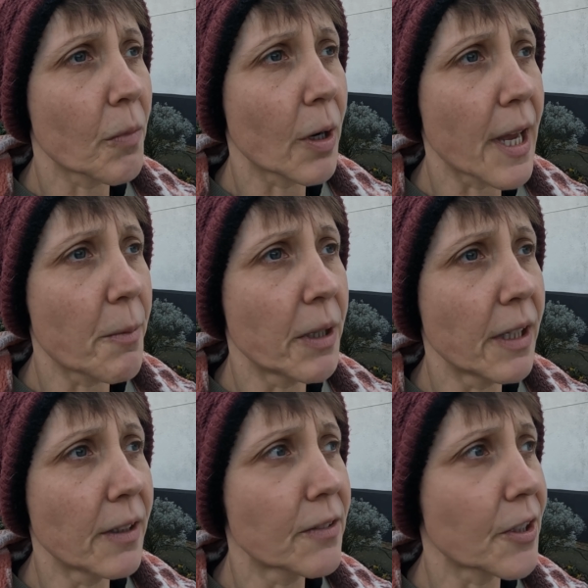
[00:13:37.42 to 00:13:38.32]
my
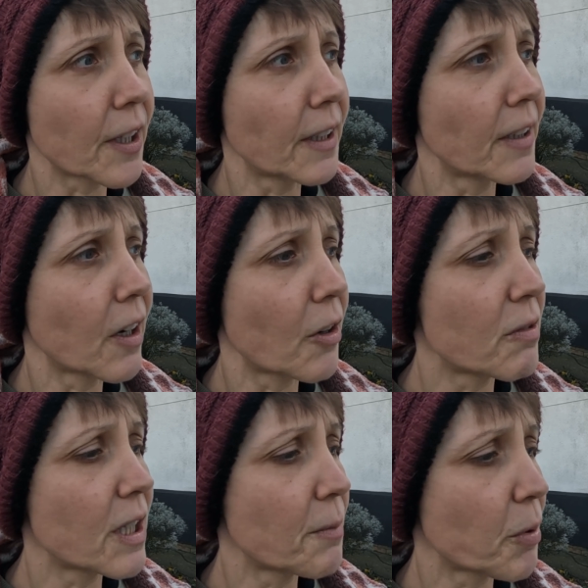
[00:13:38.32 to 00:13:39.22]
ME today. I
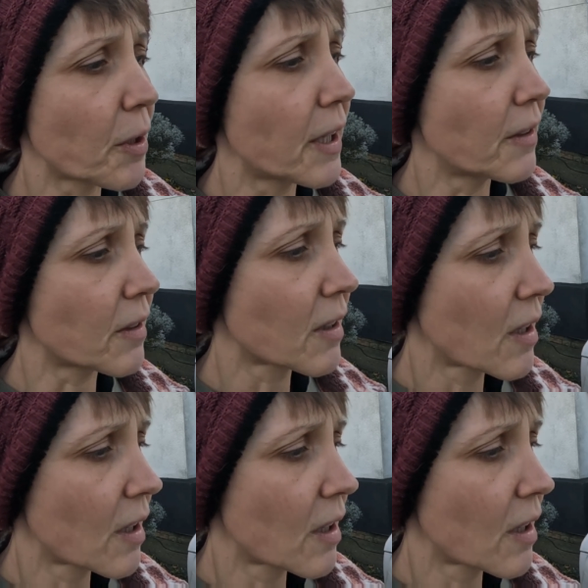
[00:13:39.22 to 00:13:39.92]
really put in